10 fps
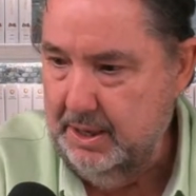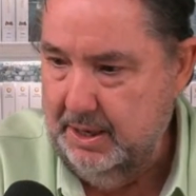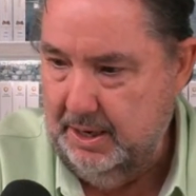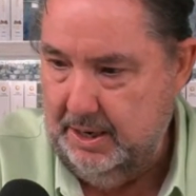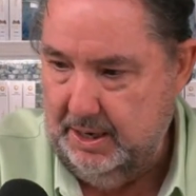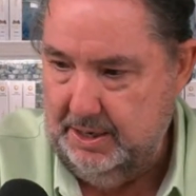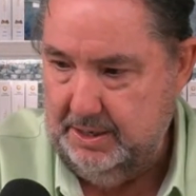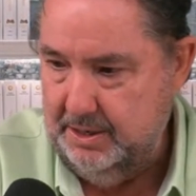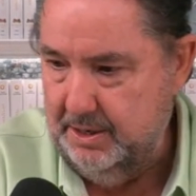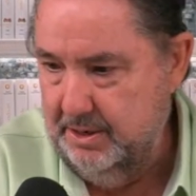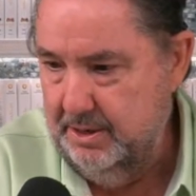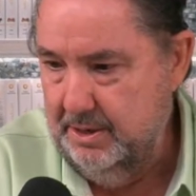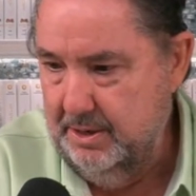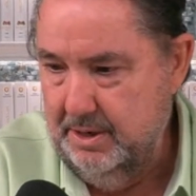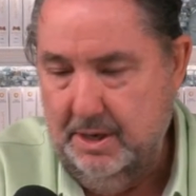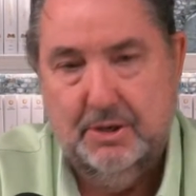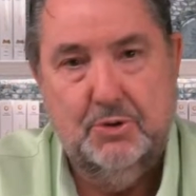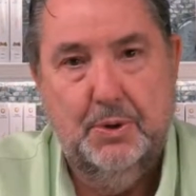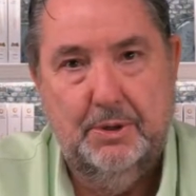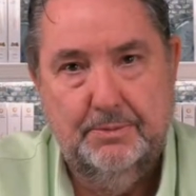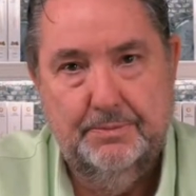not in Israel,